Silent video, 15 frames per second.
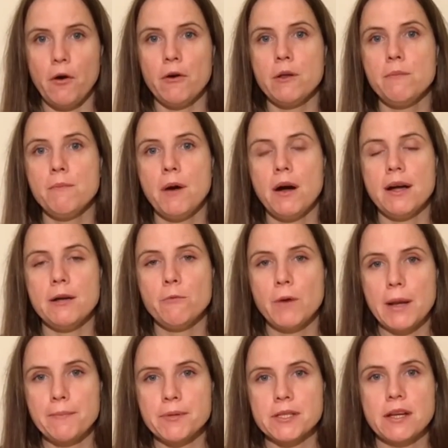on my
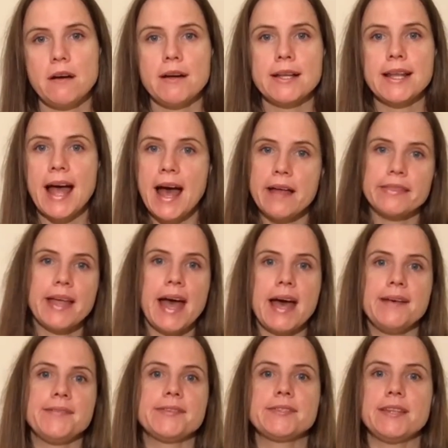website at
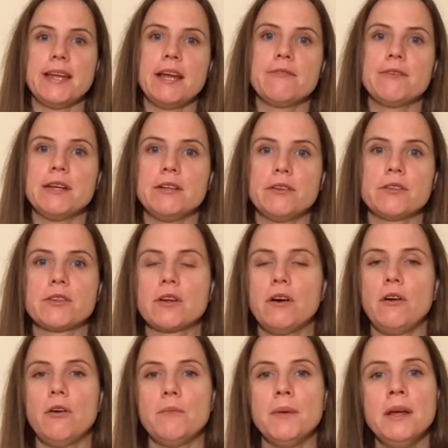
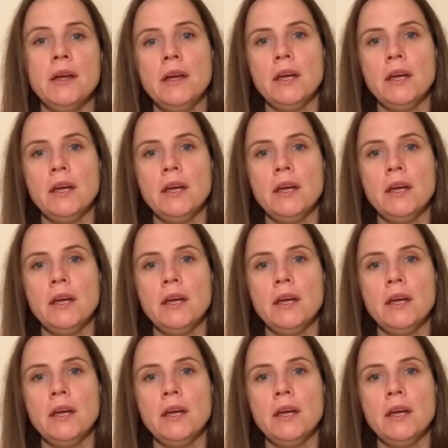annstheory.com.